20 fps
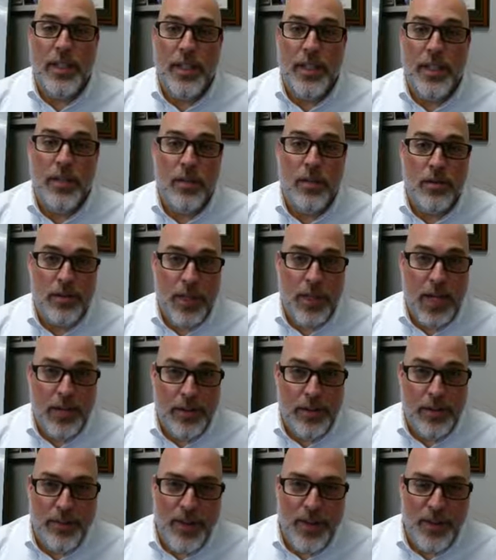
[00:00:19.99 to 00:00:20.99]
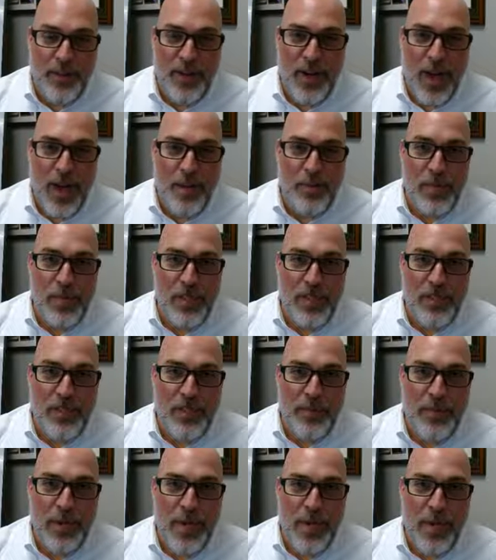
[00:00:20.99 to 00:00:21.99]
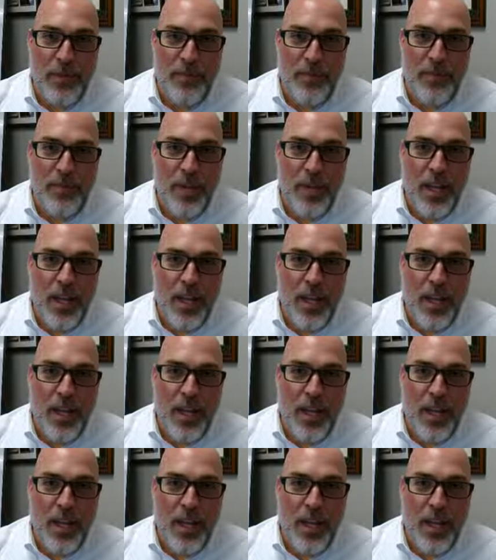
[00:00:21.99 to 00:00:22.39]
And then there's lots of different options for you.